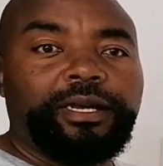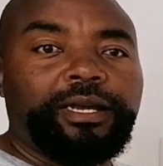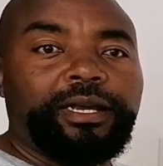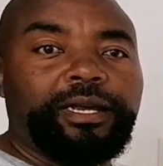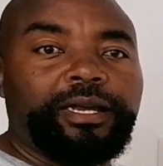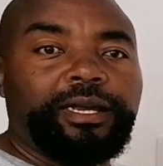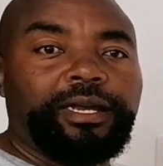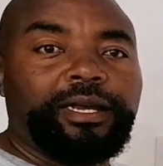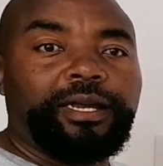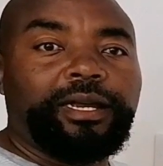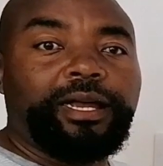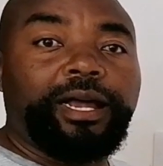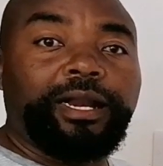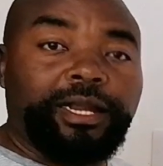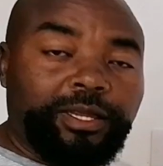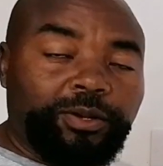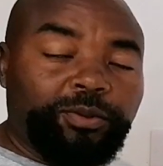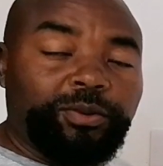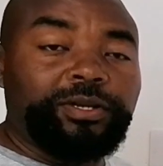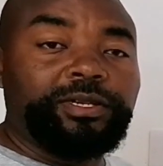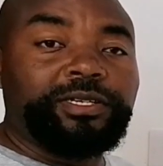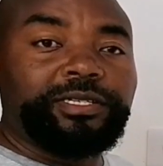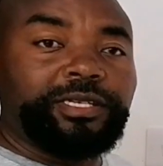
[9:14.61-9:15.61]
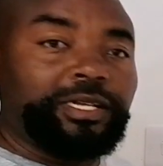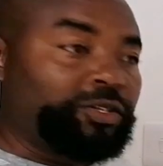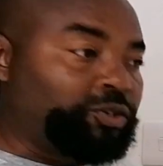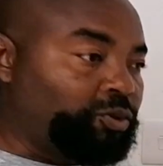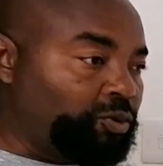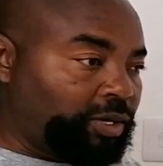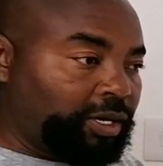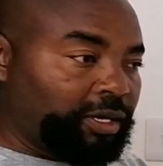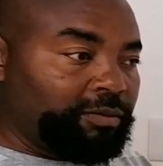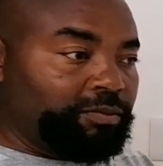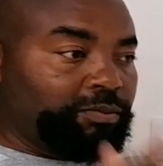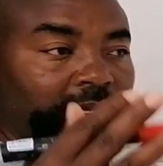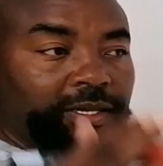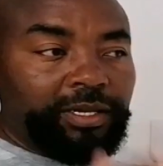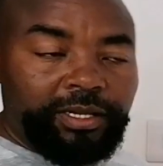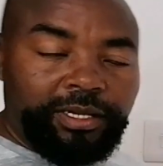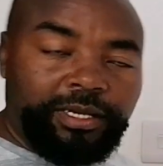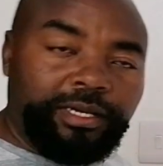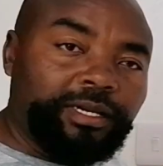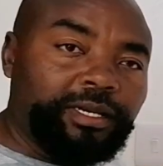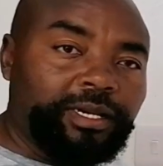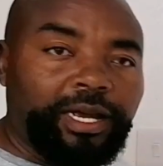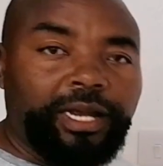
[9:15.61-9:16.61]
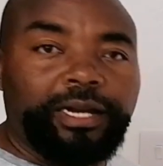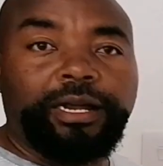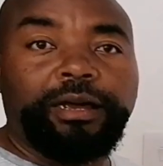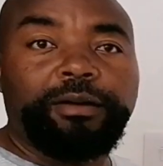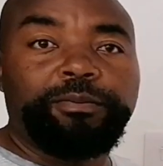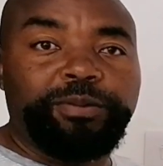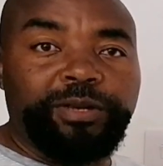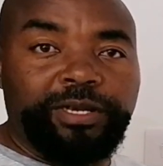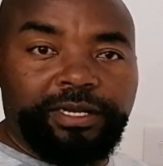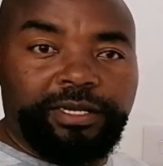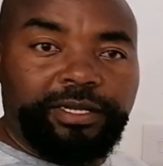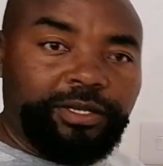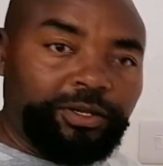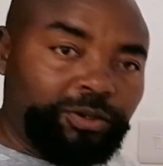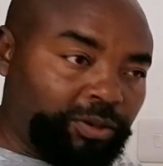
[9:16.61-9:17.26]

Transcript: Another one is that you can build an apiary.